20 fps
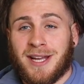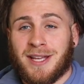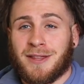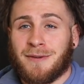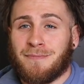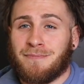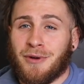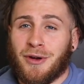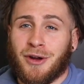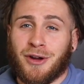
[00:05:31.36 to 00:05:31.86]
The
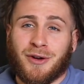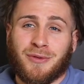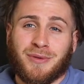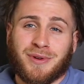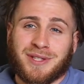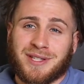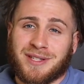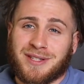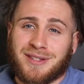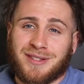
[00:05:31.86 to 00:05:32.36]
burger
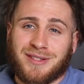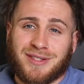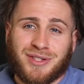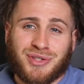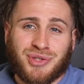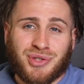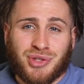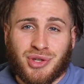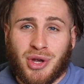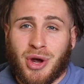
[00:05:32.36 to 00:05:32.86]
was
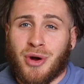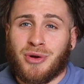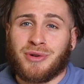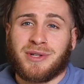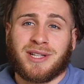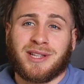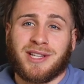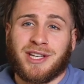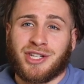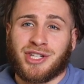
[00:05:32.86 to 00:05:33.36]
so
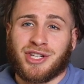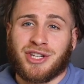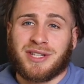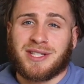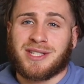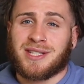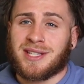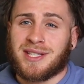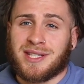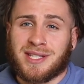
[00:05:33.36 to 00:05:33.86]

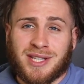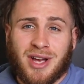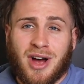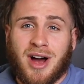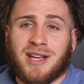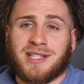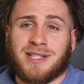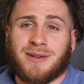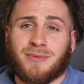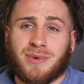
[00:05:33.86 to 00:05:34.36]
delicious. The
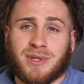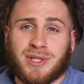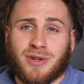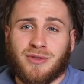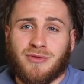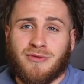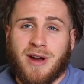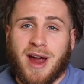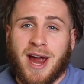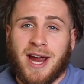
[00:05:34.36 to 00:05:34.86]
sizing was
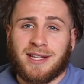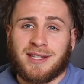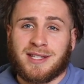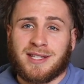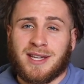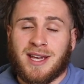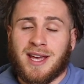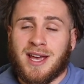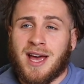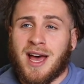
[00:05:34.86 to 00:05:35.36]

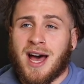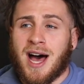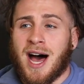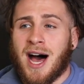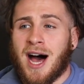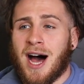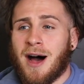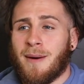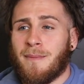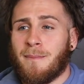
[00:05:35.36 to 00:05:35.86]
great.
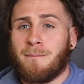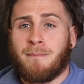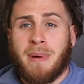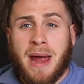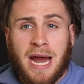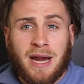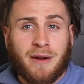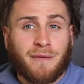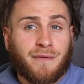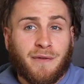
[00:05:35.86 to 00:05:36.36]

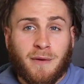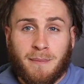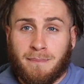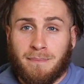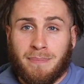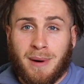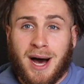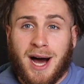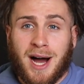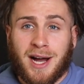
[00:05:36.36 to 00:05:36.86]
Bang for
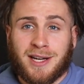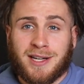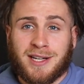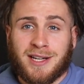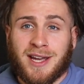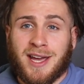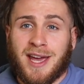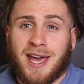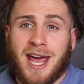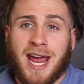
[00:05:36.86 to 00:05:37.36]
buck.
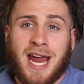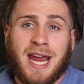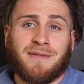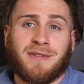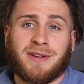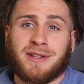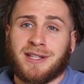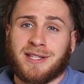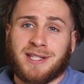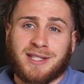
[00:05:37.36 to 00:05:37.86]

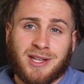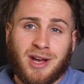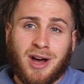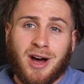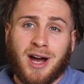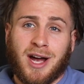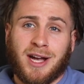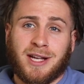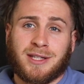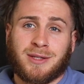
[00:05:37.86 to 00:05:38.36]
Even the
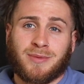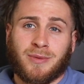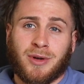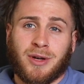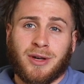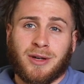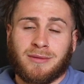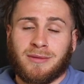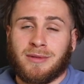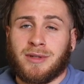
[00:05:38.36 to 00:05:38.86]
sides
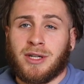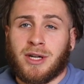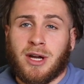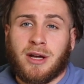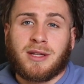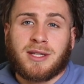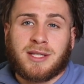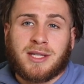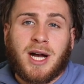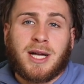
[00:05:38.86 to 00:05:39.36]
were, you
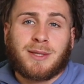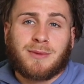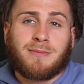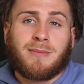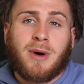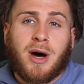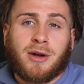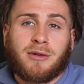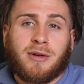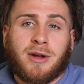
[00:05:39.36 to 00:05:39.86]
know, the sides were
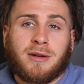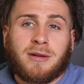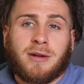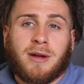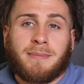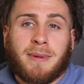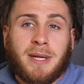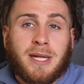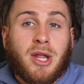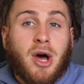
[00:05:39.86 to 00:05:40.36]
moderate.
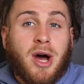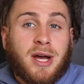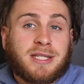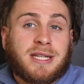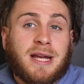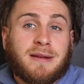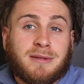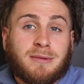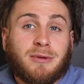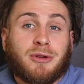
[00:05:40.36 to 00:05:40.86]
It'd be nice
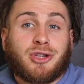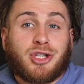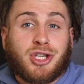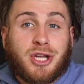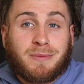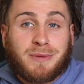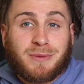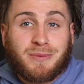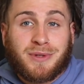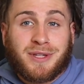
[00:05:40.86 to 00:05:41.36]
to have some good
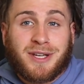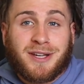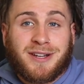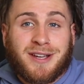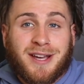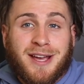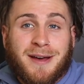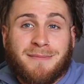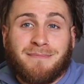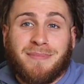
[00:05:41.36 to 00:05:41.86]
chips with
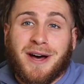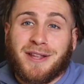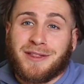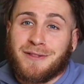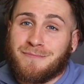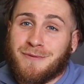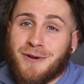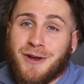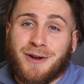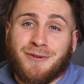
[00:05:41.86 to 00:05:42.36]
it. But the
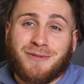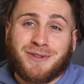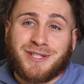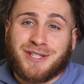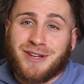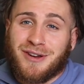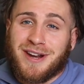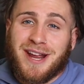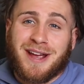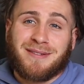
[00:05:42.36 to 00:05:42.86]
burger was
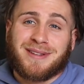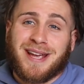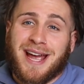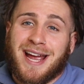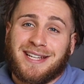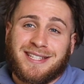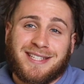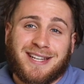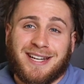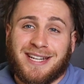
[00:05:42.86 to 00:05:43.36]
so damn
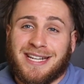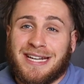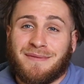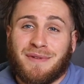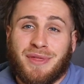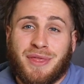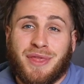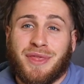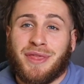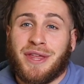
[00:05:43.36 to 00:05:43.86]
tasty, I didn't
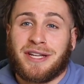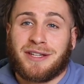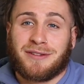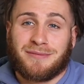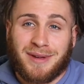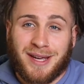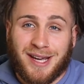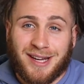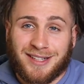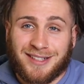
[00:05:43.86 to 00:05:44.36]
even think
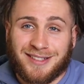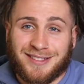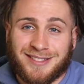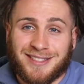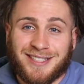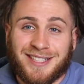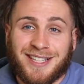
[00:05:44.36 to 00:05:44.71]
about it.